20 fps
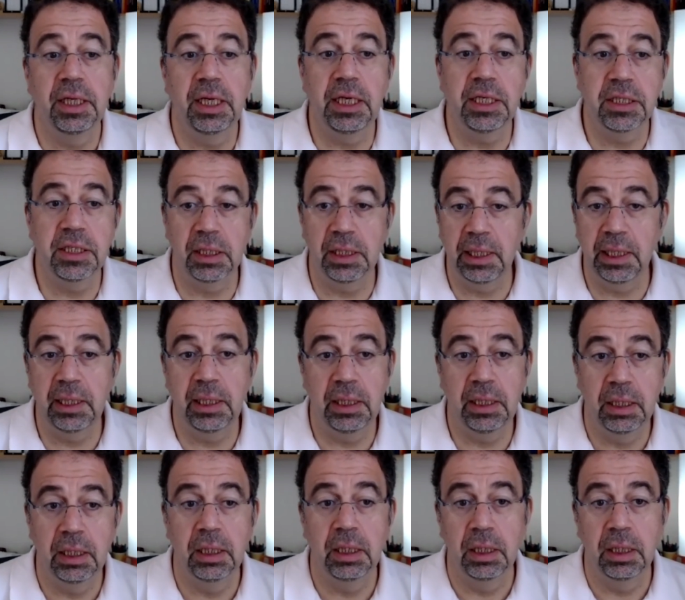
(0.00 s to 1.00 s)
Italy,
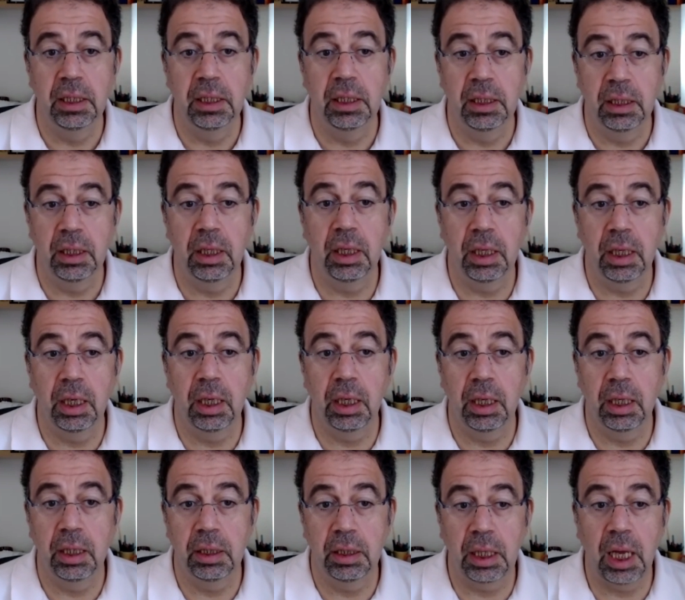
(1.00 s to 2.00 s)

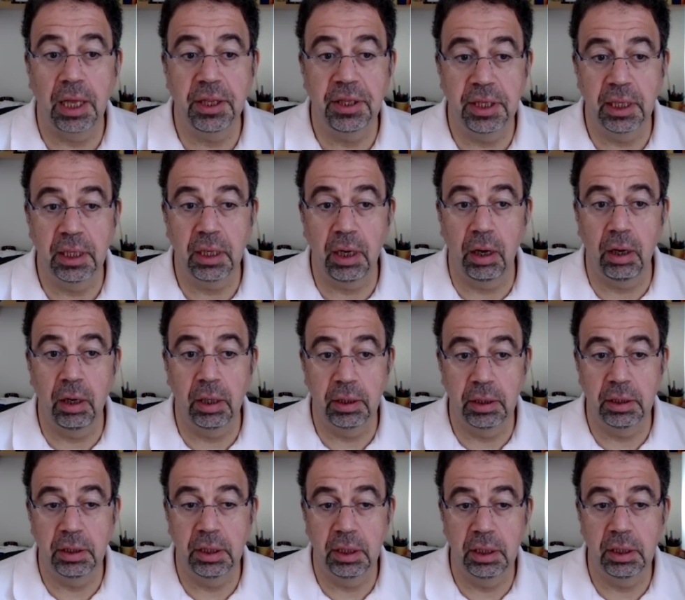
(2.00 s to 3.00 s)
I think
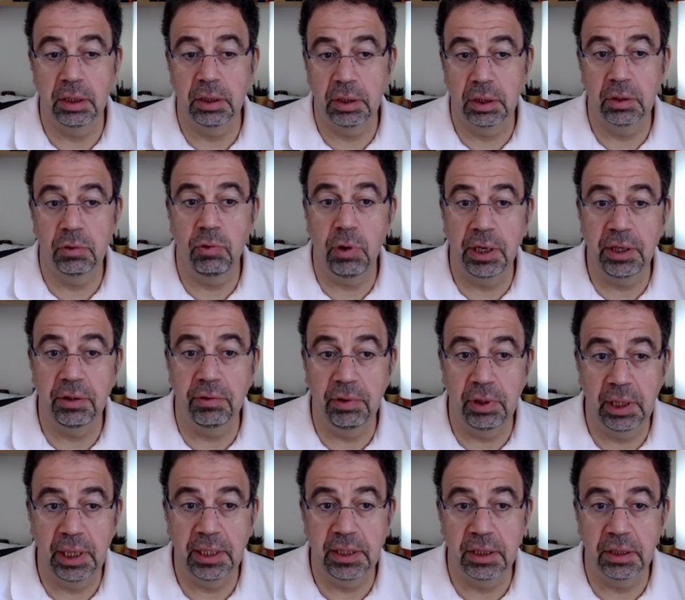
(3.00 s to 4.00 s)
are quite
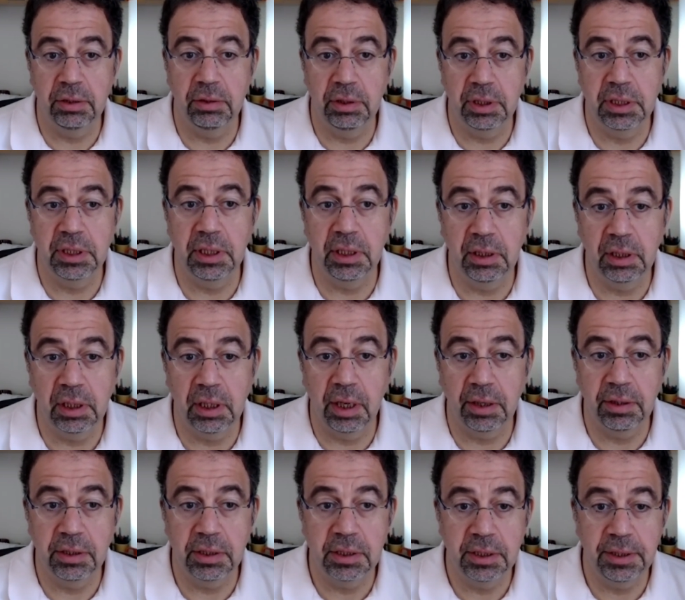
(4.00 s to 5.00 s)
related to the single
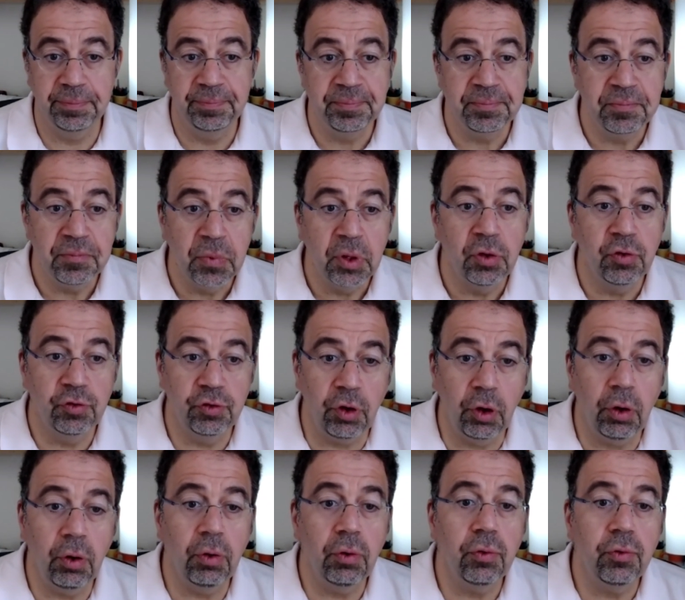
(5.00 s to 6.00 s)
currency.
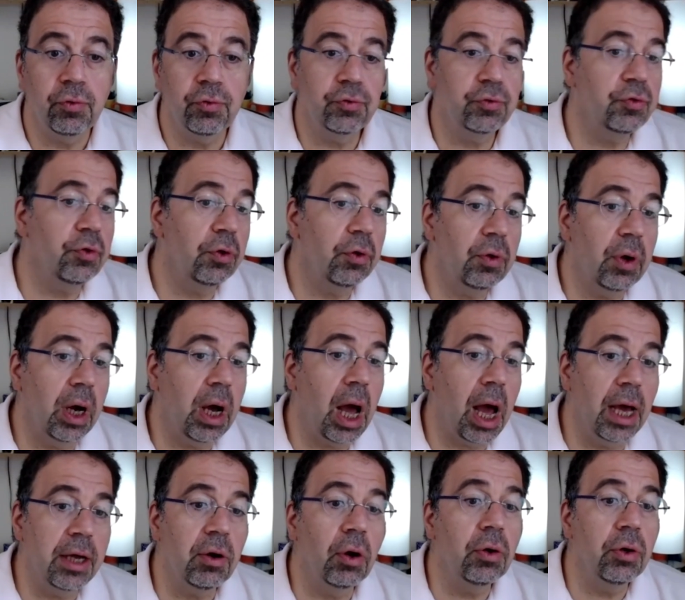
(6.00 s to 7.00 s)
So
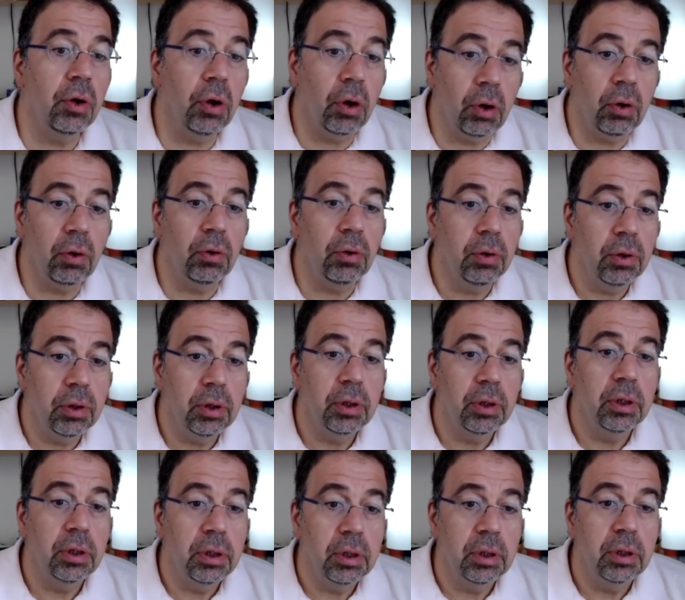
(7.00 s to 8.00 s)
I don't know
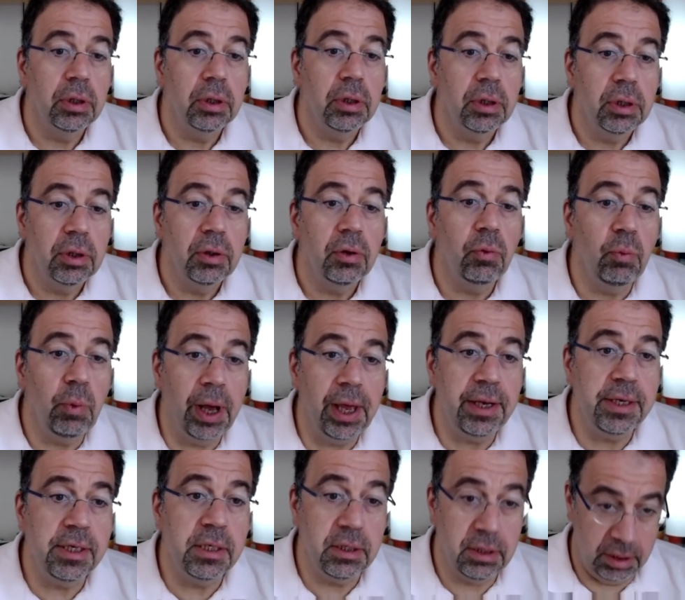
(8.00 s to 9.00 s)

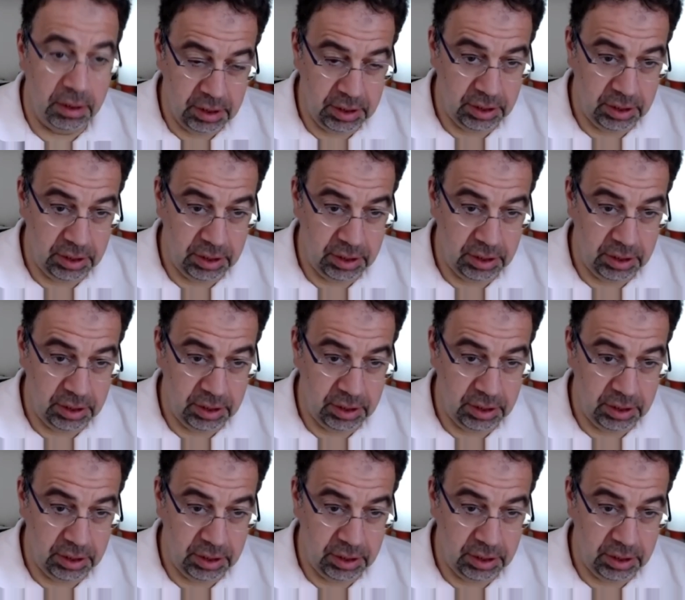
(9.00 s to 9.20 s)
when,